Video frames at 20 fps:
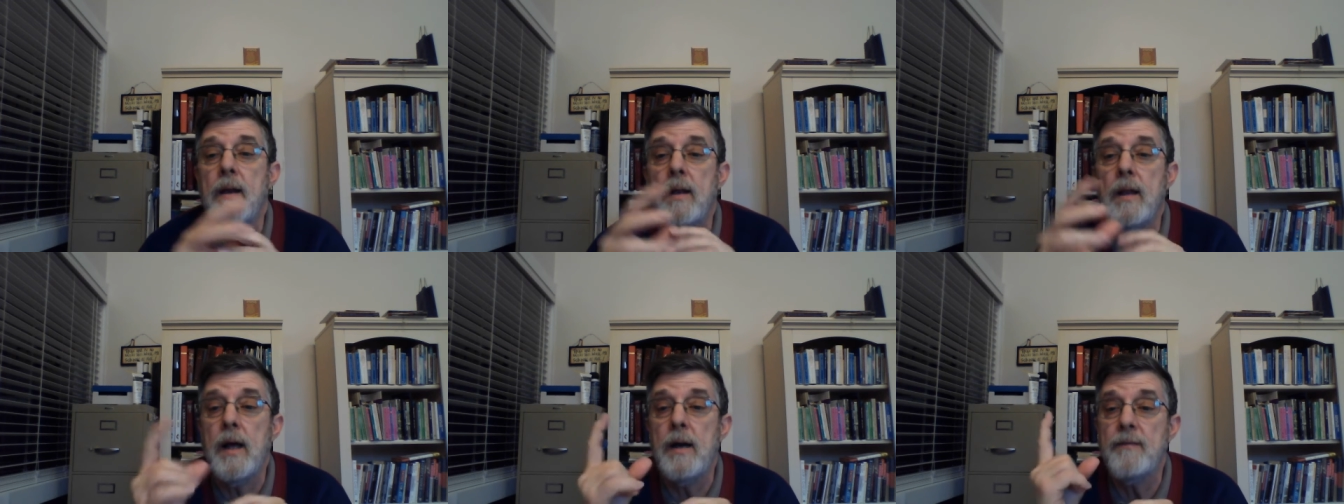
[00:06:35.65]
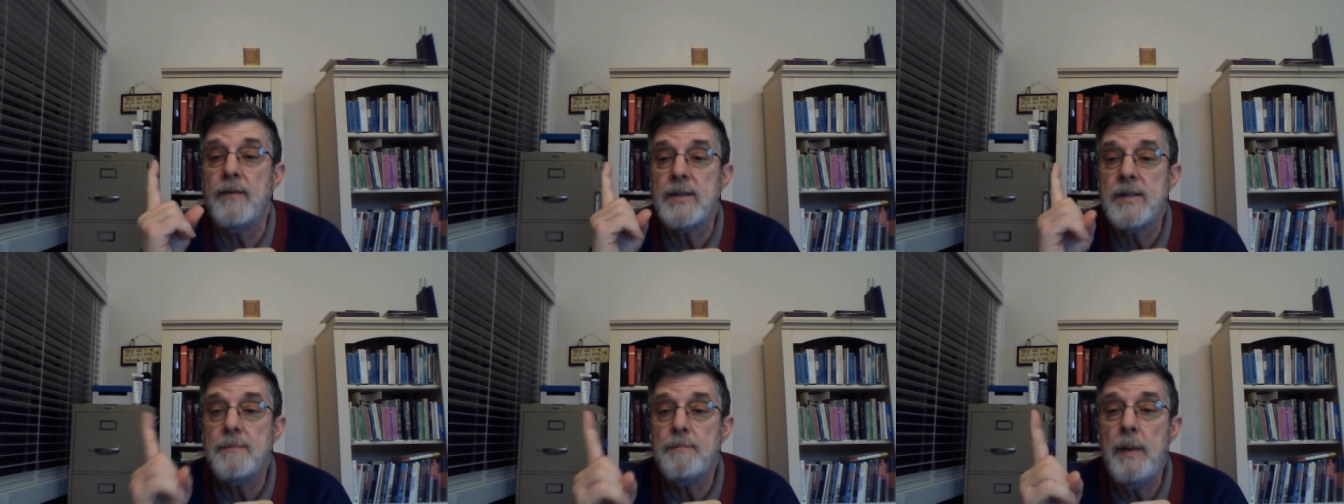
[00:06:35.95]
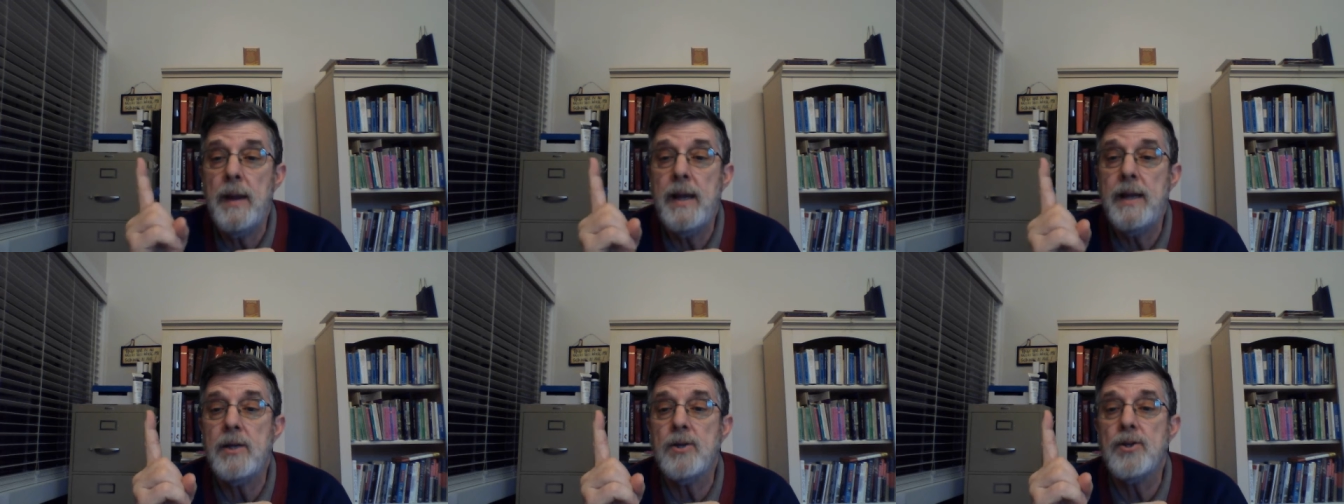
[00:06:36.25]
Love is
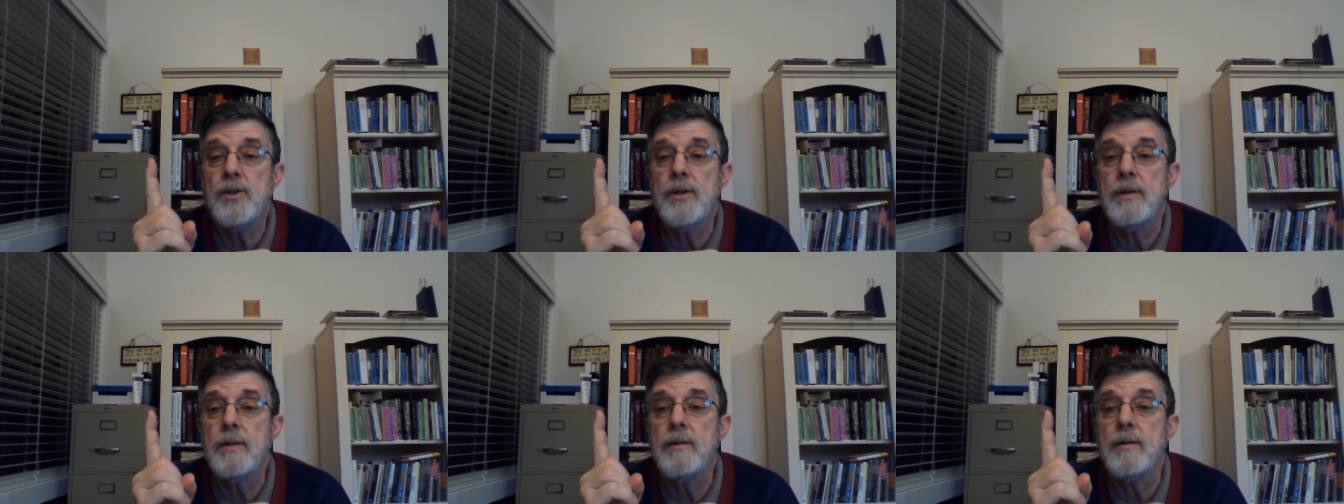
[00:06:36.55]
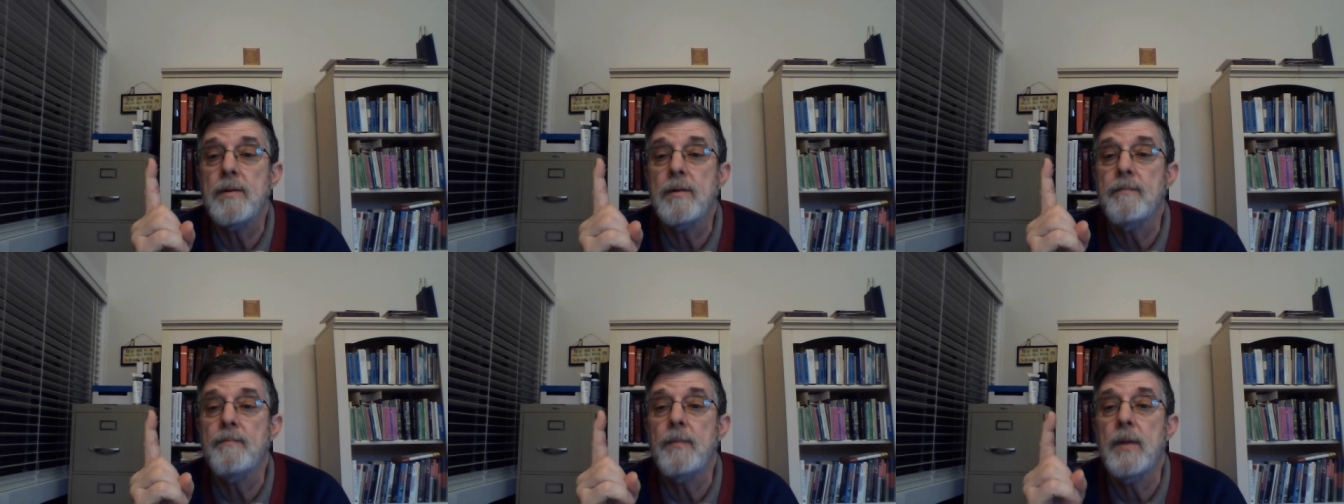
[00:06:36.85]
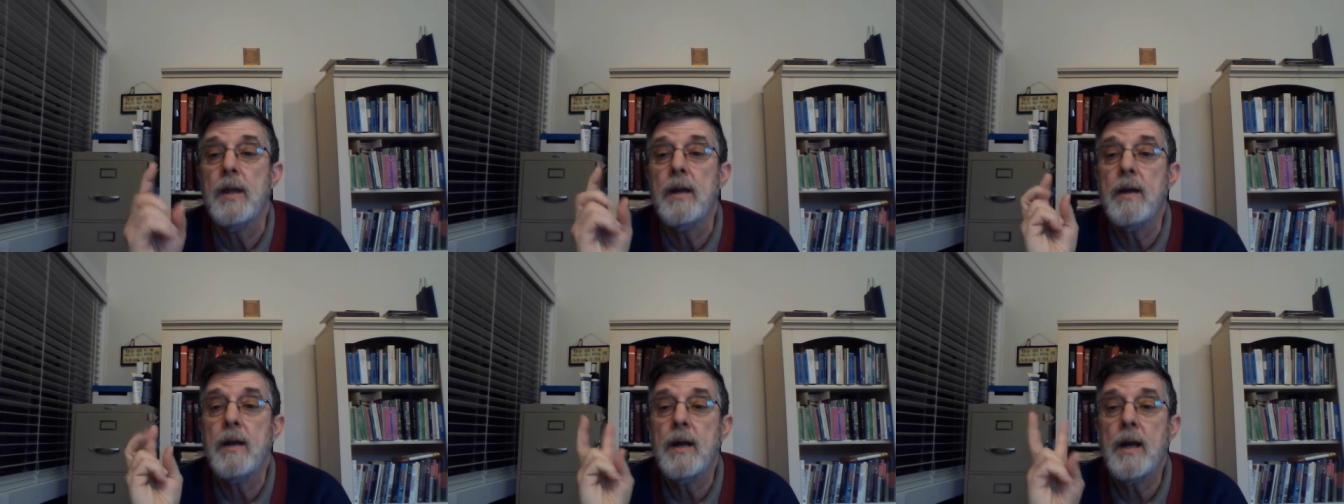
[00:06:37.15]
patient,
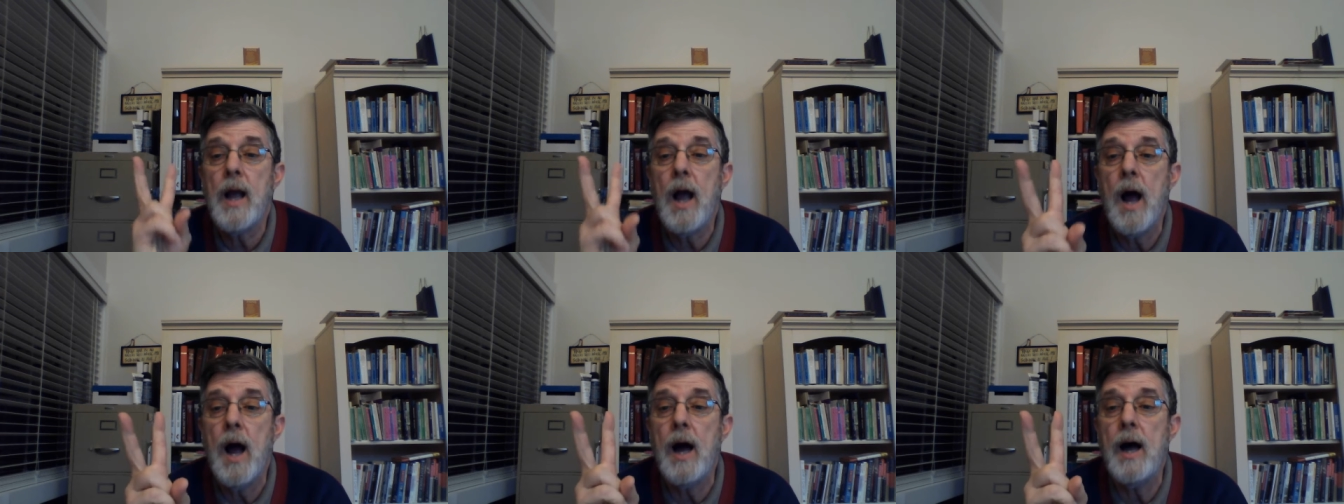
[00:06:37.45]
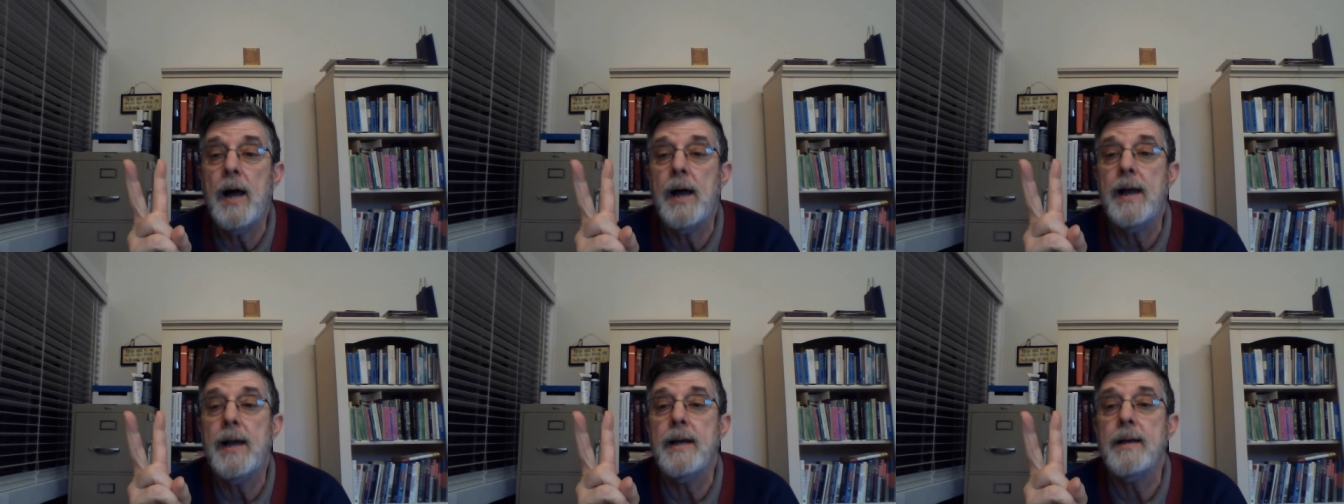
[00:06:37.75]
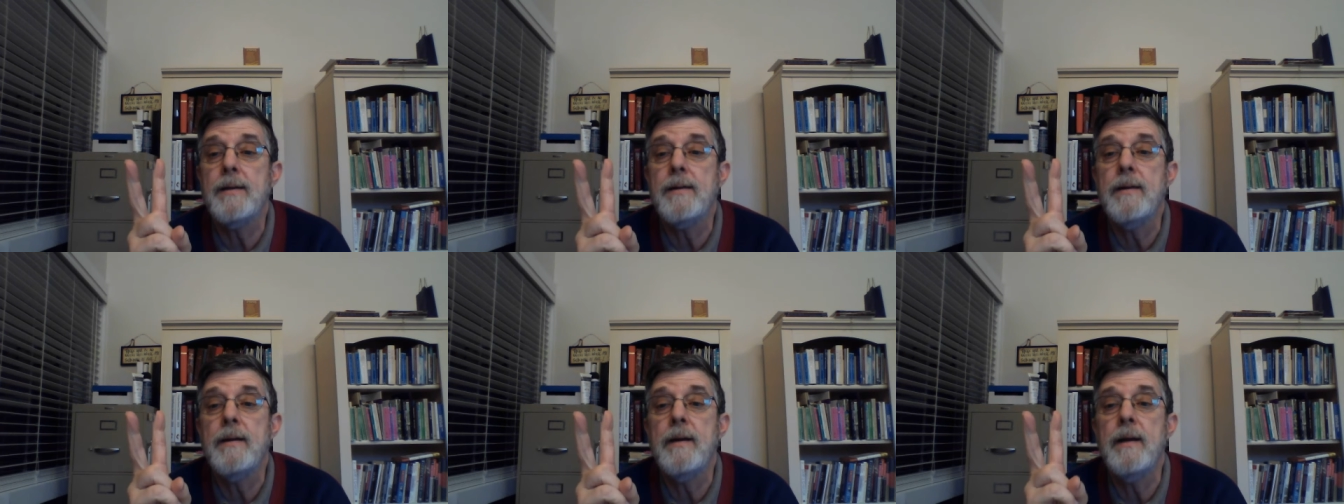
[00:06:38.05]

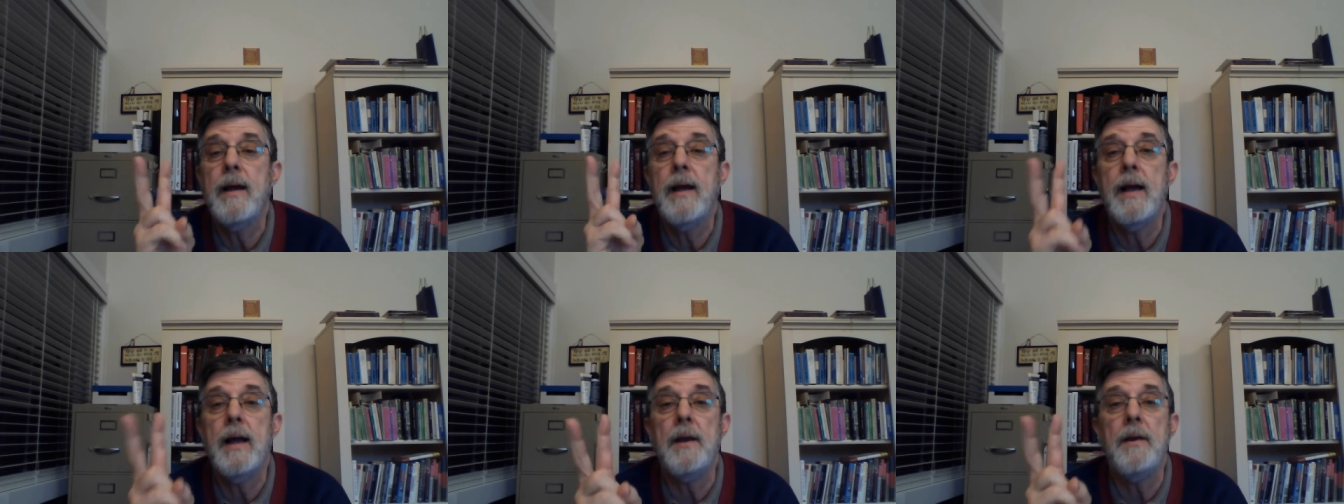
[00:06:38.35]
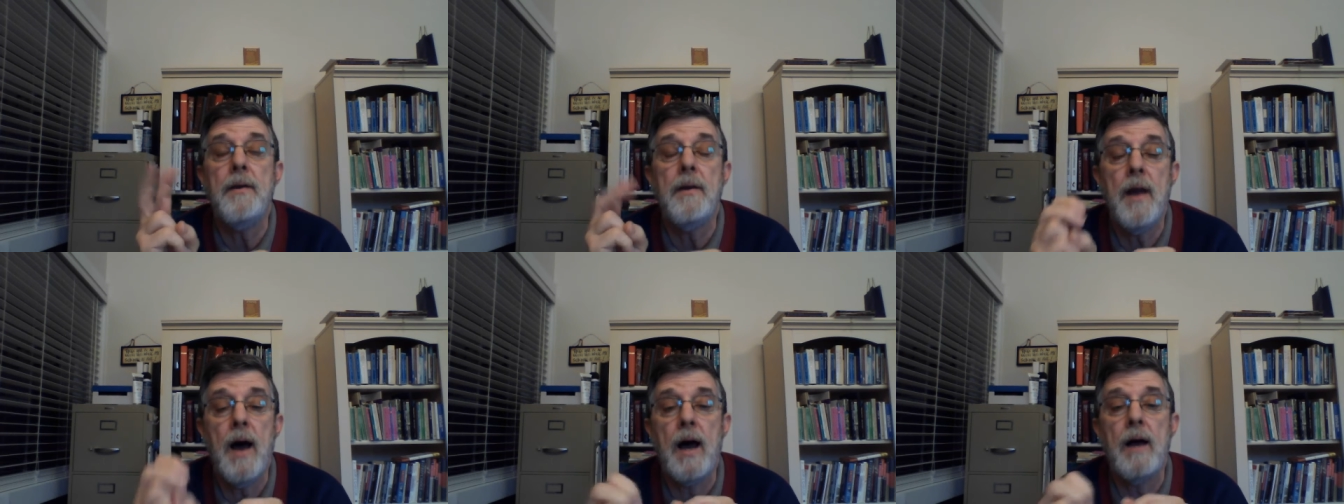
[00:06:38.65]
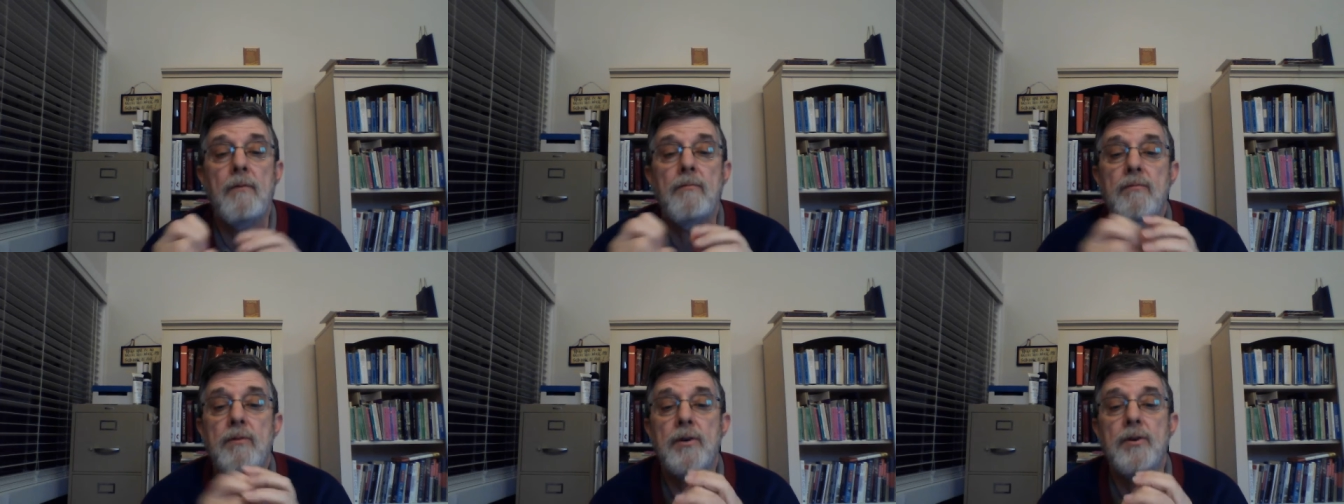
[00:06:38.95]
kind, and
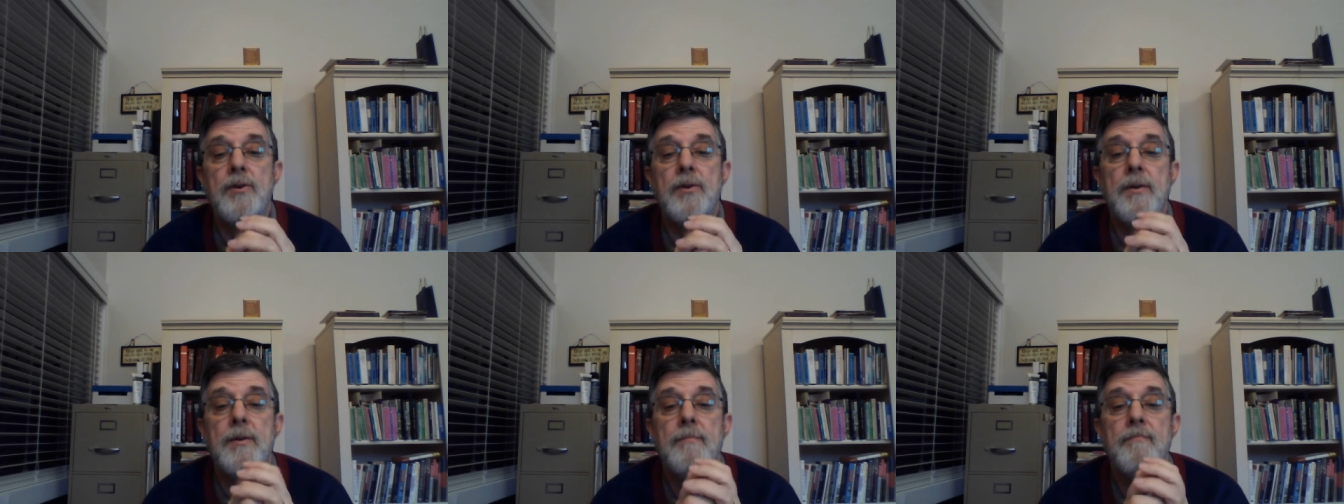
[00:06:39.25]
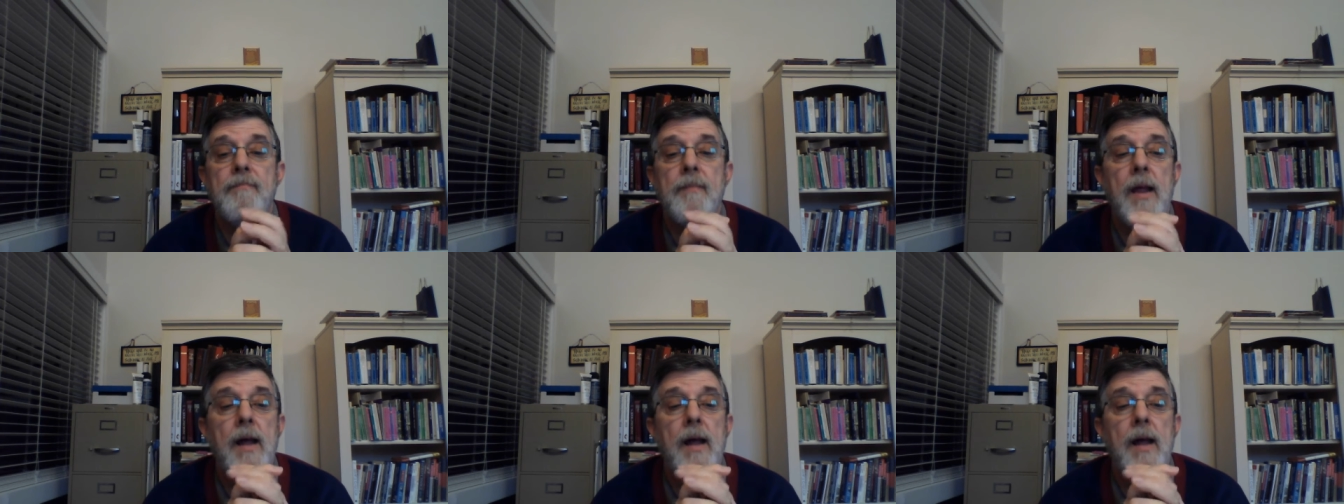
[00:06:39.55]
not rude.